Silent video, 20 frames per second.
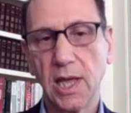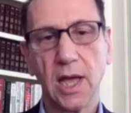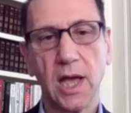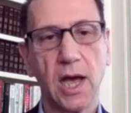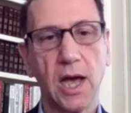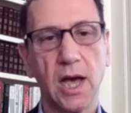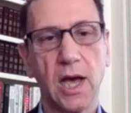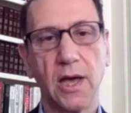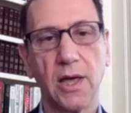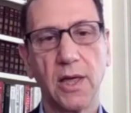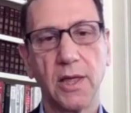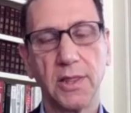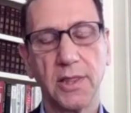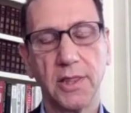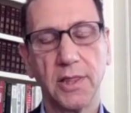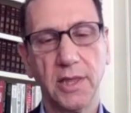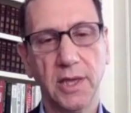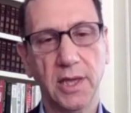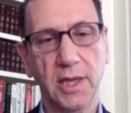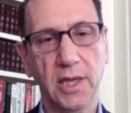
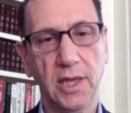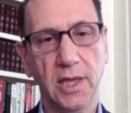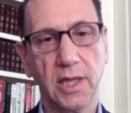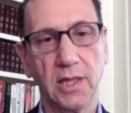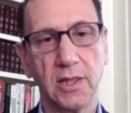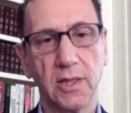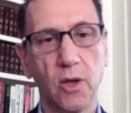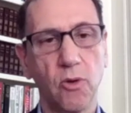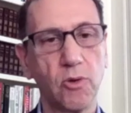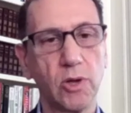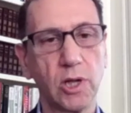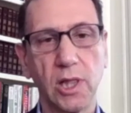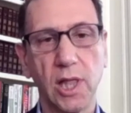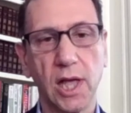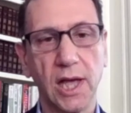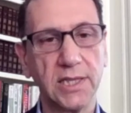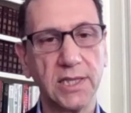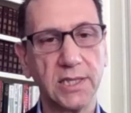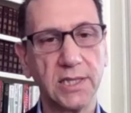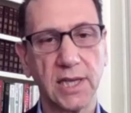The
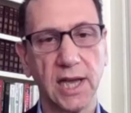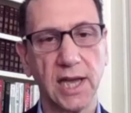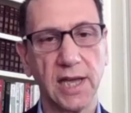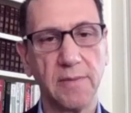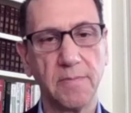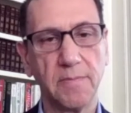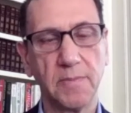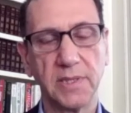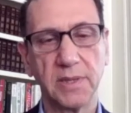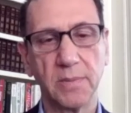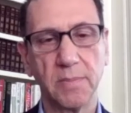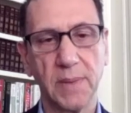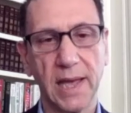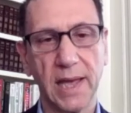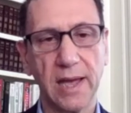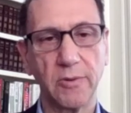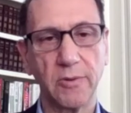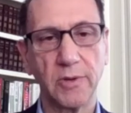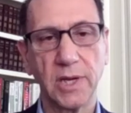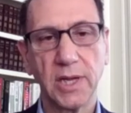localized type is
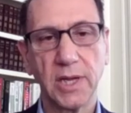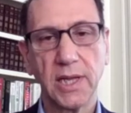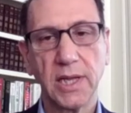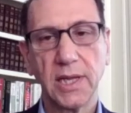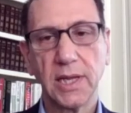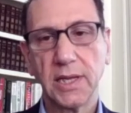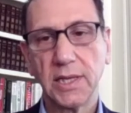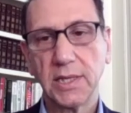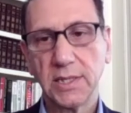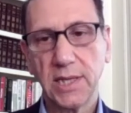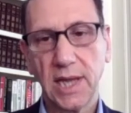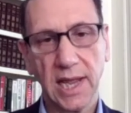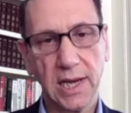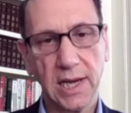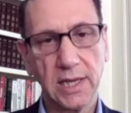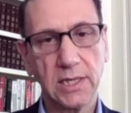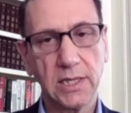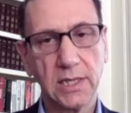about 10,